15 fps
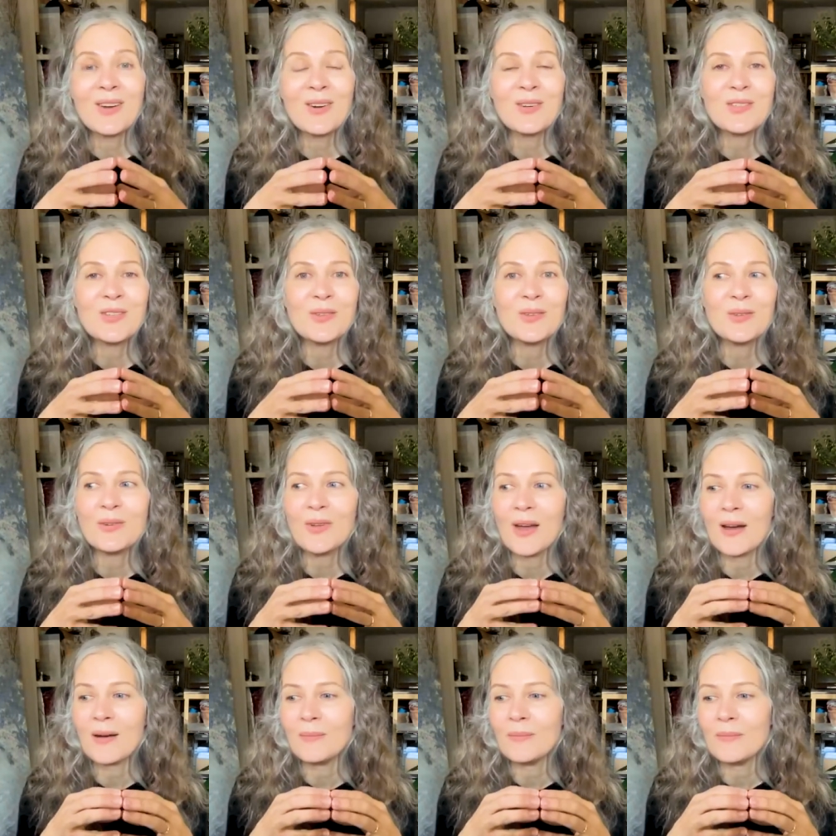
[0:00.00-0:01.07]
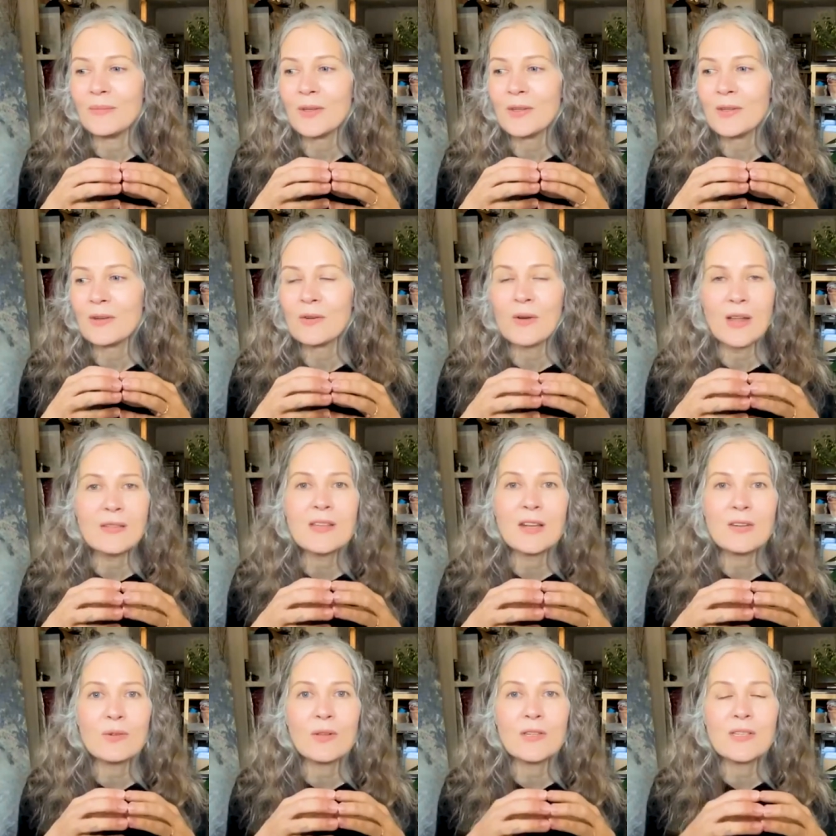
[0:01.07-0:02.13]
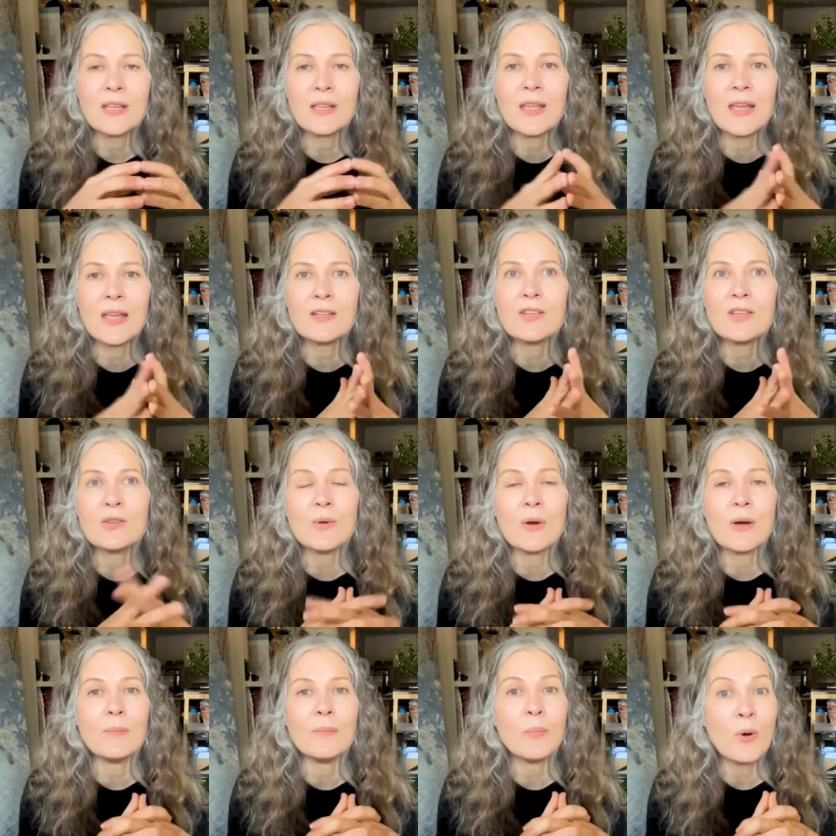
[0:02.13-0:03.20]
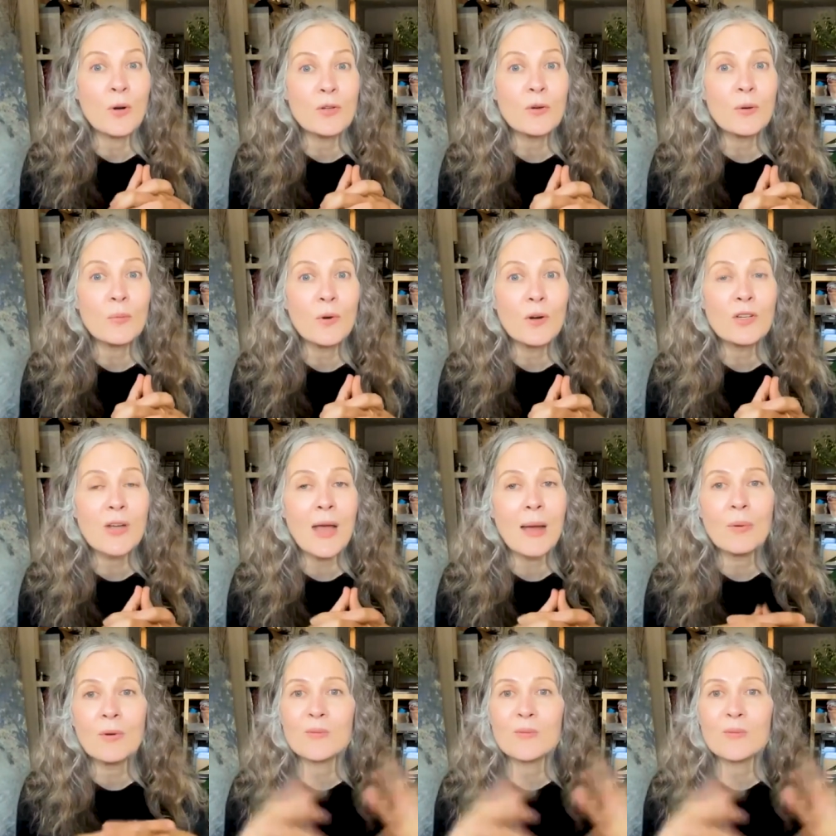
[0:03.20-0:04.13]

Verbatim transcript: go to um, Grand Central Atelier to do a portrait workshop.